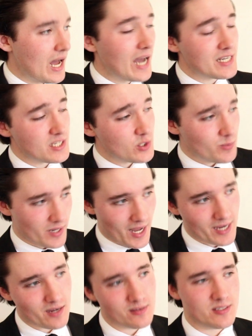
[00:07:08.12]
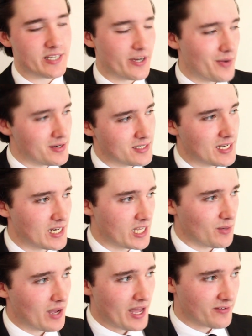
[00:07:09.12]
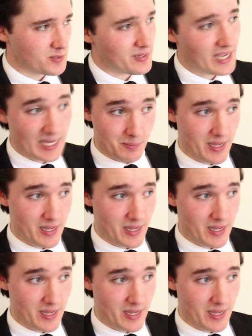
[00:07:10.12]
I do, but I can't stick around to tell you. I have to be getting